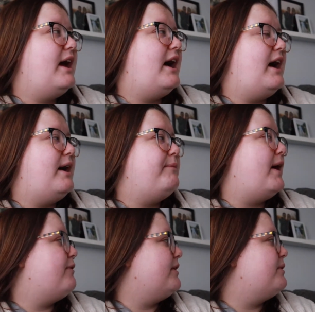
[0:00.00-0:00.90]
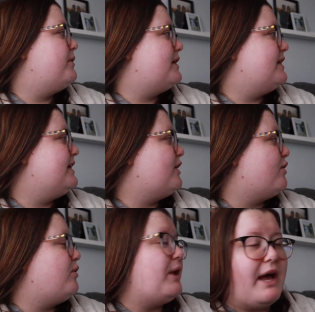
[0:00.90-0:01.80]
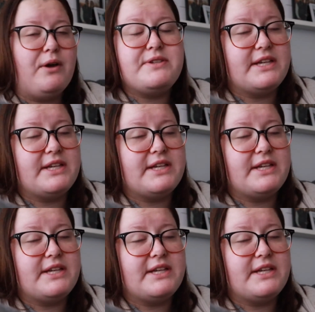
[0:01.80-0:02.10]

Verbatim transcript: Um, I really want to clean our whole house.